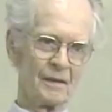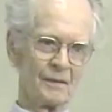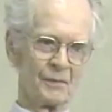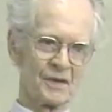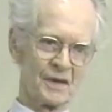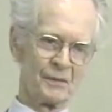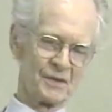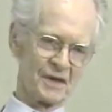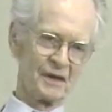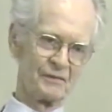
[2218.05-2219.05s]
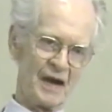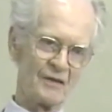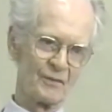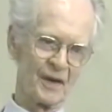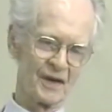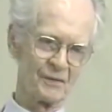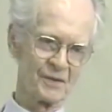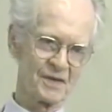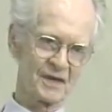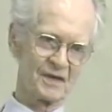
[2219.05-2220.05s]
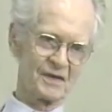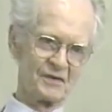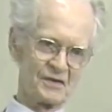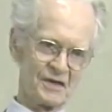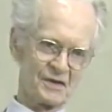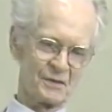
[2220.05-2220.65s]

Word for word: It was, it was the environment, it was the contingency, the